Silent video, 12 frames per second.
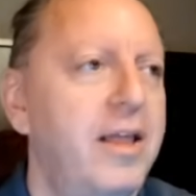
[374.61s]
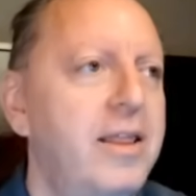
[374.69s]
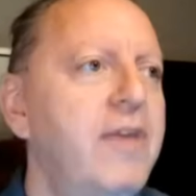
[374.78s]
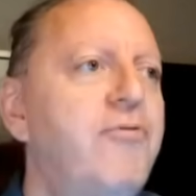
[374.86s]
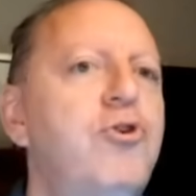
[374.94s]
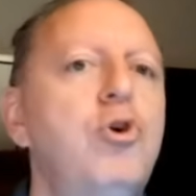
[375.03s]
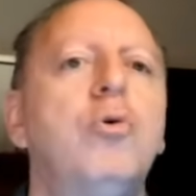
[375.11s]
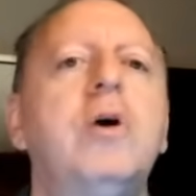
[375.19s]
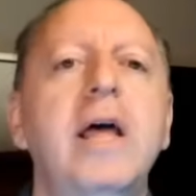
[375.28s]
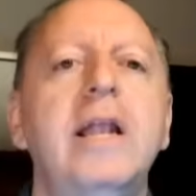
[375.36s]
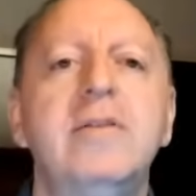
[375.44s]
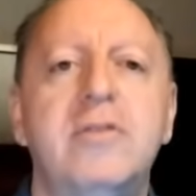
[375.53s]
If you
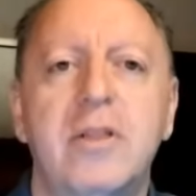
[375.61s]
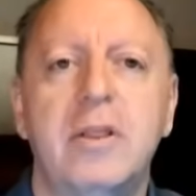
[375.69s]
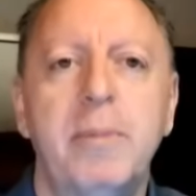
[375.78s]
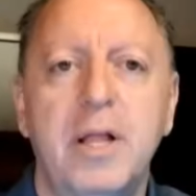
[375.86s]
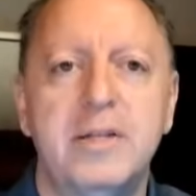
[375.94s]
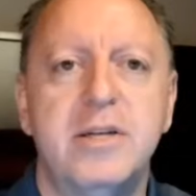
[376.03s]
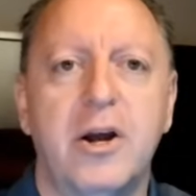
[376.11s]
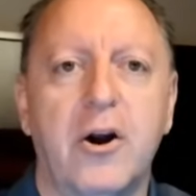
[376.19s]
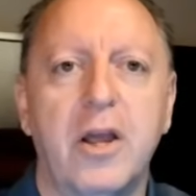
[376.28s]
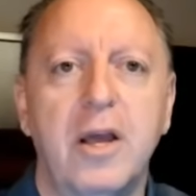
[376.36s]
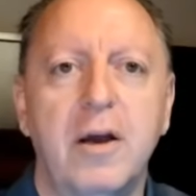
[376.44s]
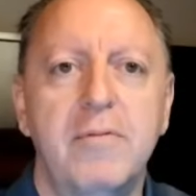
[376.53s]
get into the
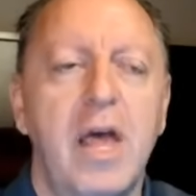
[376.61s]
military